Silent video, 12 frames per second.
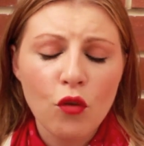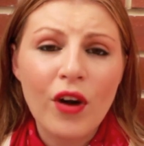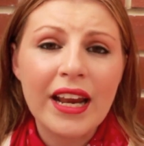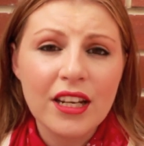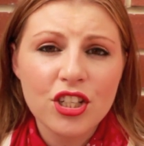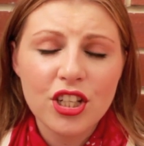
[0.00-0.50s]

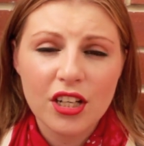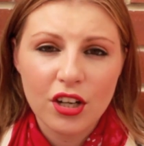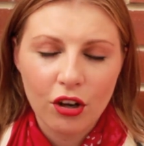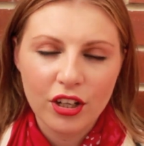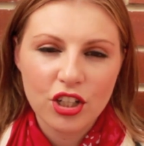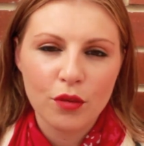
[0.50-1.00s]
range
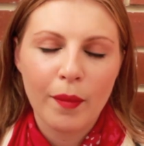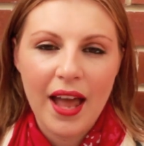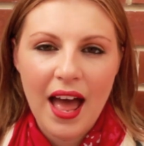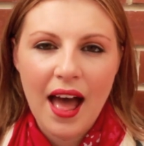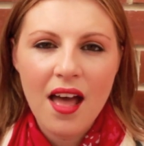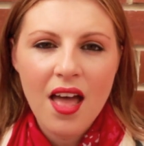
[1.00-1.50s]
didn't condition my
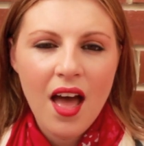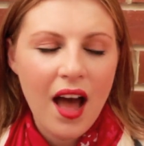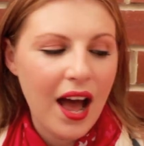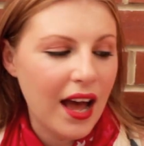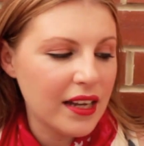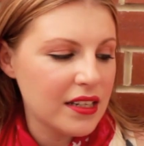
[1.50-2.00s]
hair,
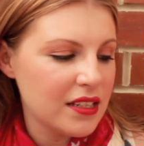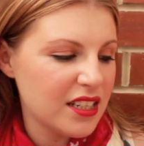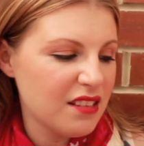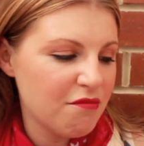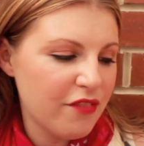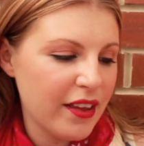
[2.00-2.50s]
and it
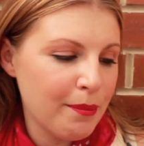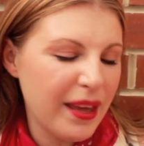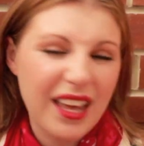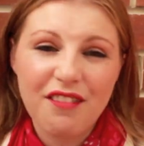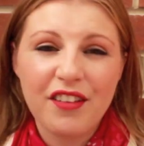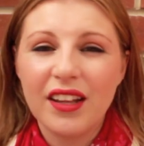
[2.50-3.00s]
didn't
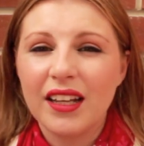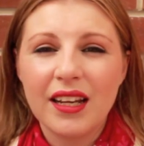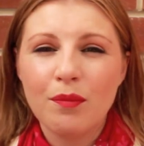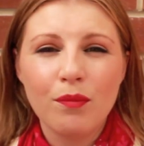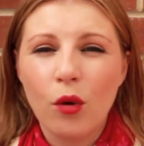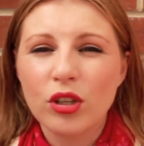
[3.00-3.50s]
make it feel
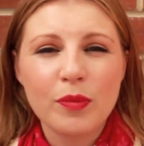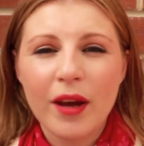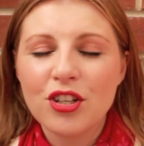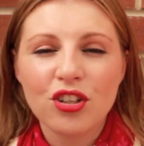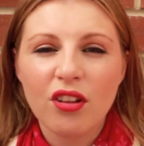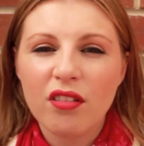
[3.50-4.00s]
any more
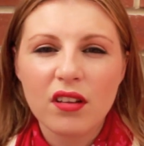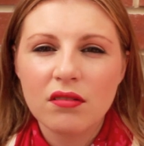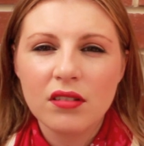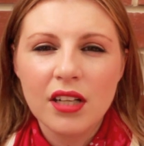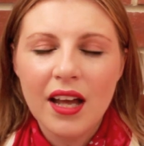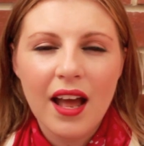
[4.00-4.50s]
special
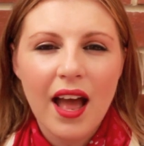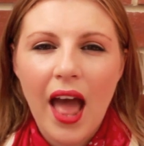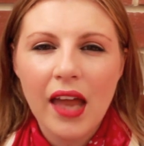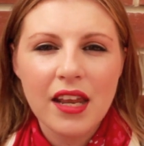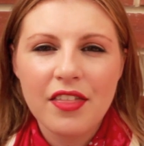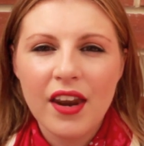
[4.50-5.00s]
than
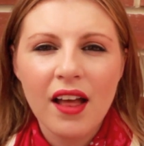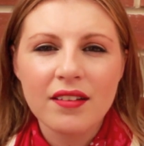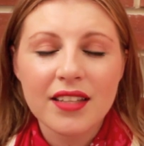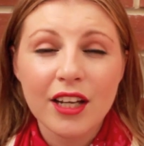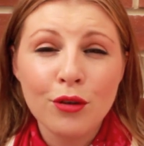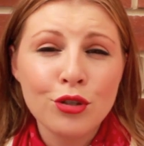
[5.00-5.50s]
anything
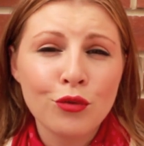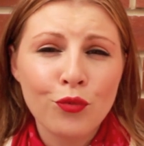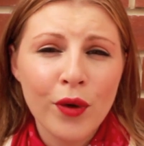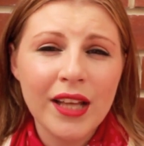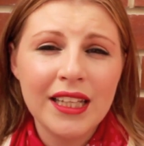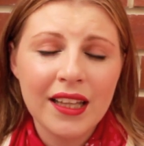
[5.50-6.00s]
else. I used to
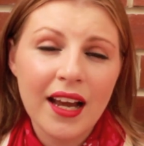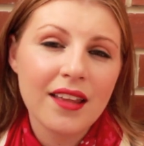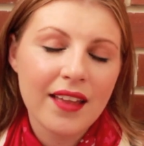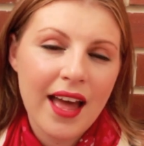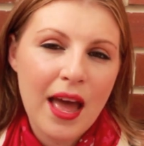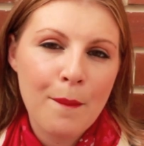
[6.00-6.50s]
really
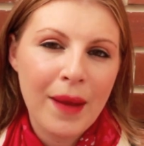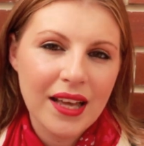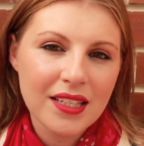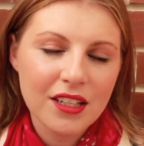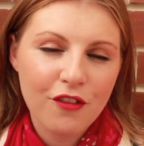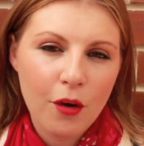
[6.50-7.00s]
like the hair
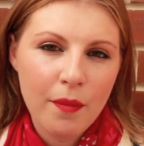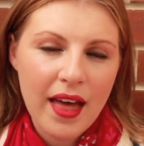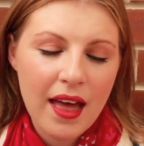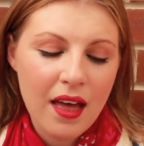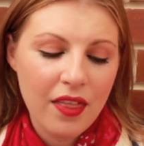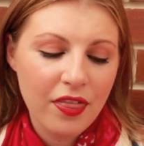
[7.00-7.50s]
mask from
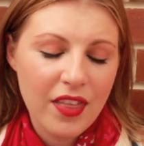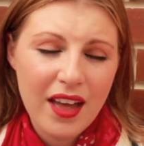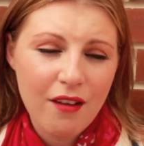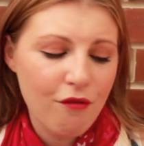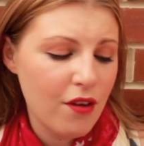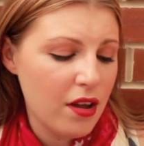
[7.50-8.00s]
their,
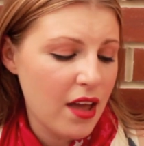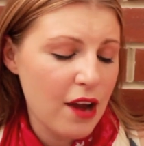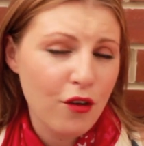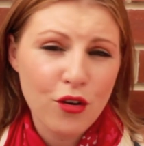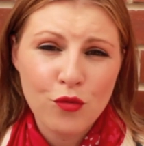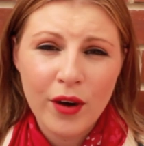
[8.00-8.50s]
their uh,
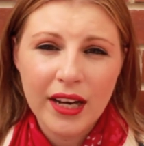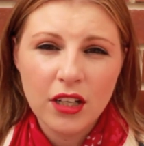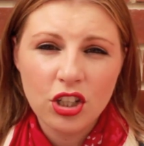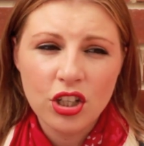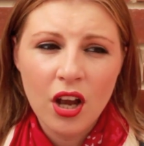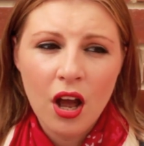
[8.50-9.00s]
hair growth
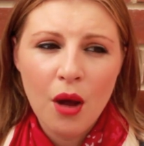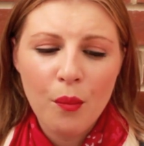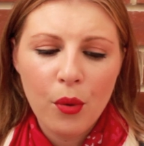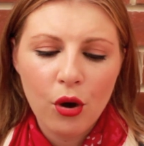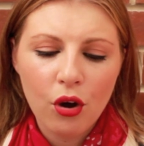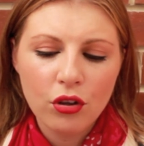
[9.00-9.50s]
range,
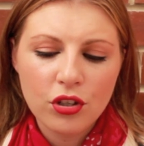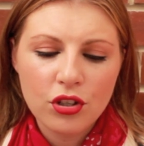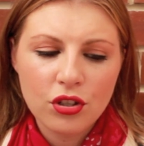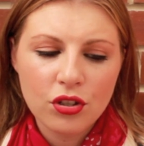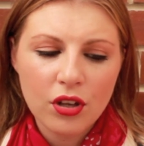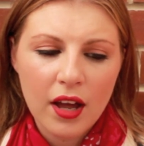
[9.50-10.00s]

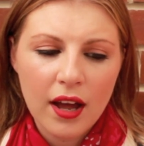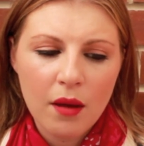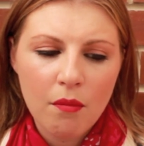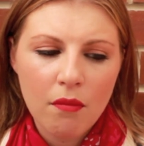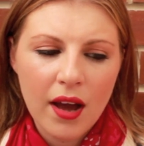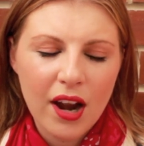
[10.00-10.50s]
but
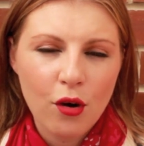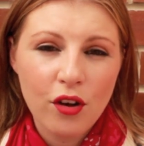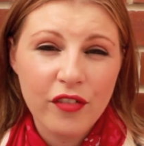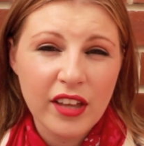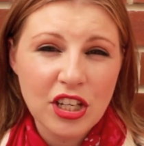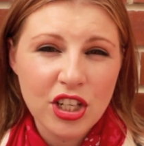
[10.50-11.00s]
um, I don't
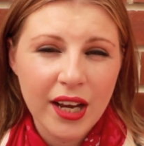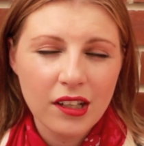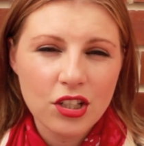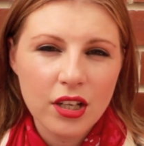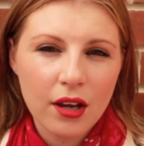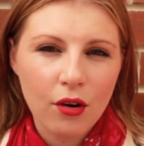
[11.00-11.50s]
know if they
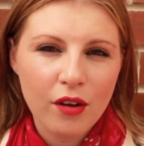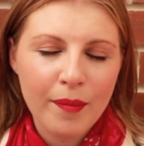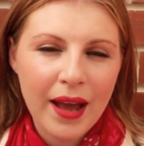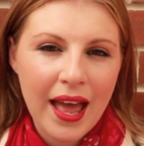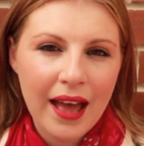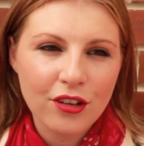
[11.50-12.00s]
changed it or if
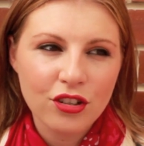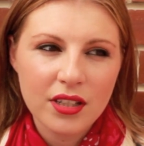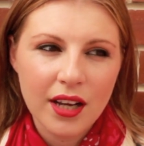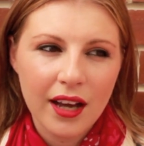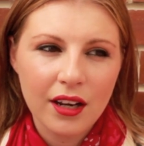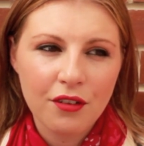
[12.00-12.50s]
my hair
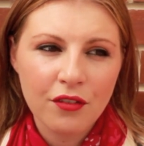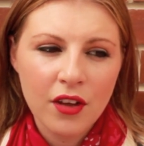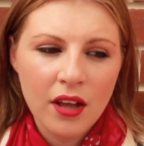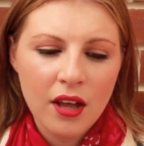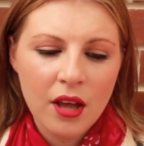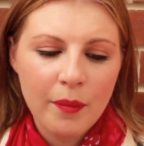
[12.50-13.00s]
just kind of
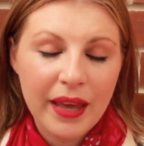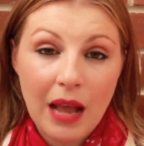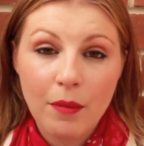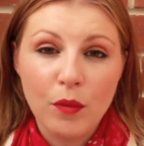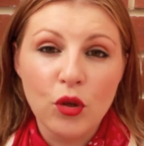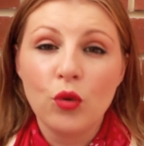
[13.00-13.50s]

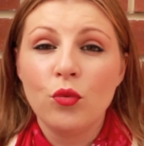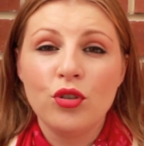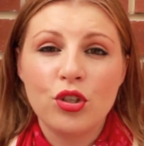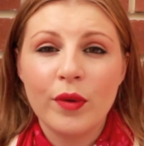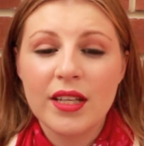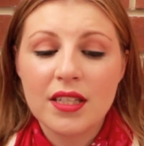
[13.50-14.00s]
became
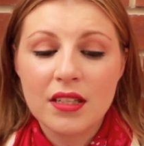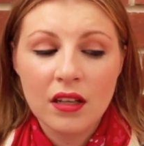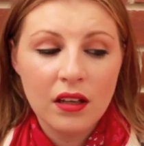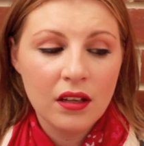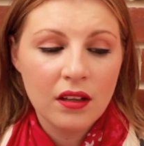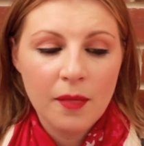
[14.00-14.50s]
immune to its
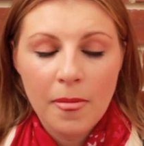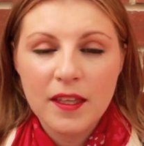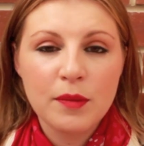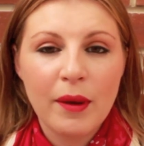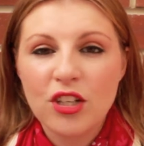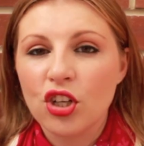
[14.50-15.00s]

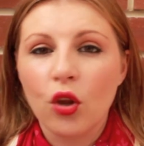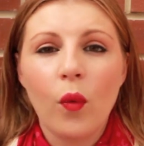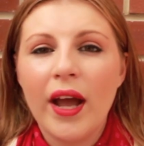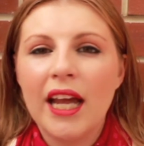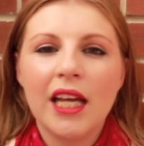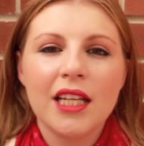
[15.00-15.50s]
special
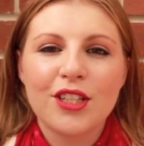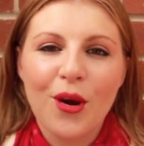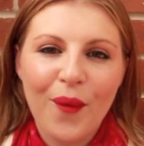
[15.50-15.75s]
ways